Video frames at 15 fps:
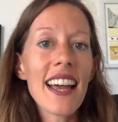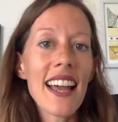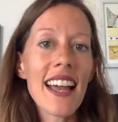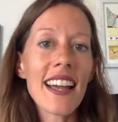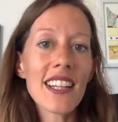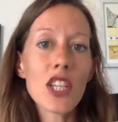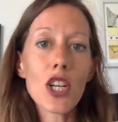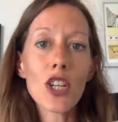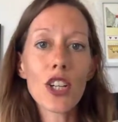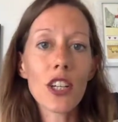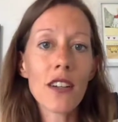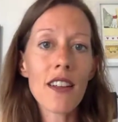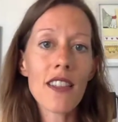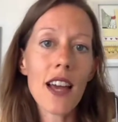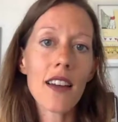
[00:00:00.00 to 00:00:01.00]
and
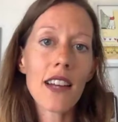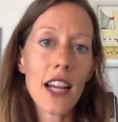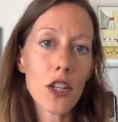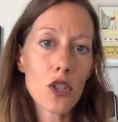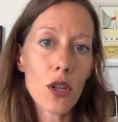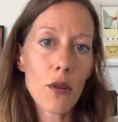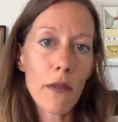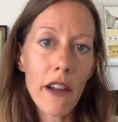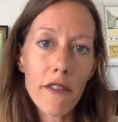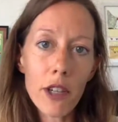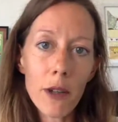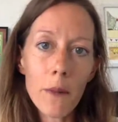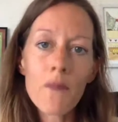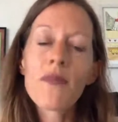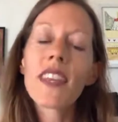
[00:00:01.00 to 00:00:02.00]
earn that extra
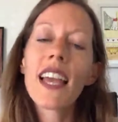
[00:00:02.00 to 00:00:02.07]
revenue